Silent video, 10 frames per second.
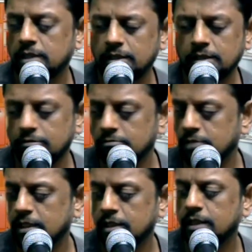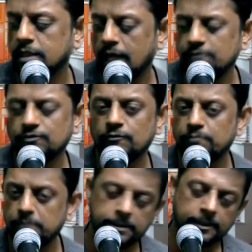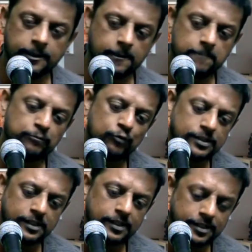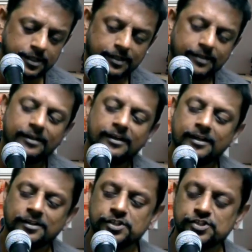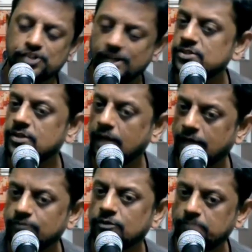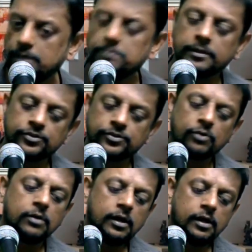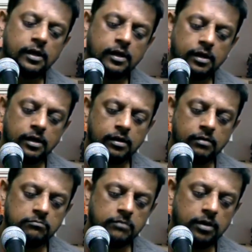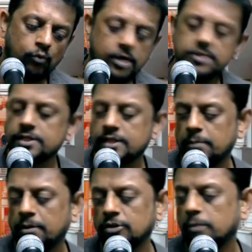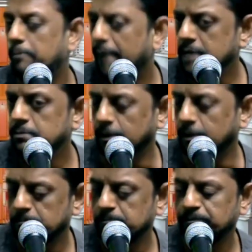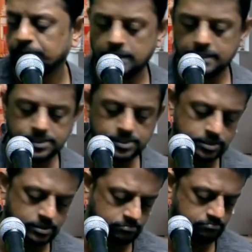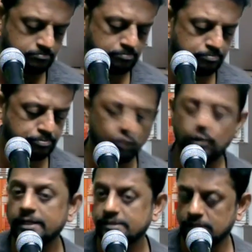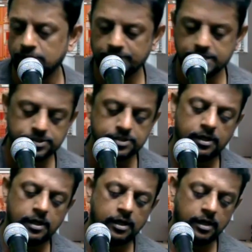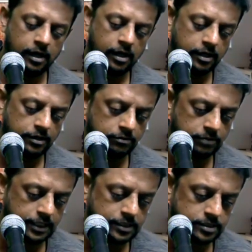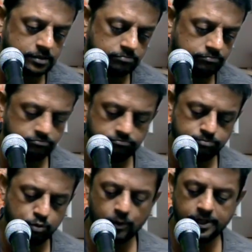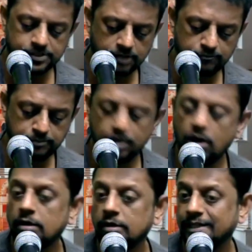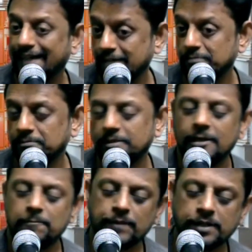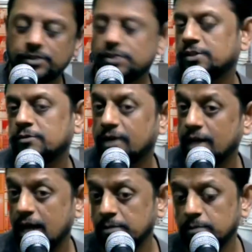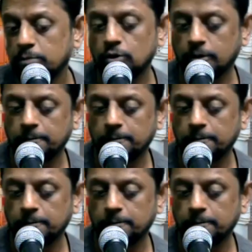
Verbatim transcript: you know in in the lives of people we see it in the changed lives of people so what is it about the bible it has proven itself it has uh, you know it has proven itself beyond time that this is a reliable book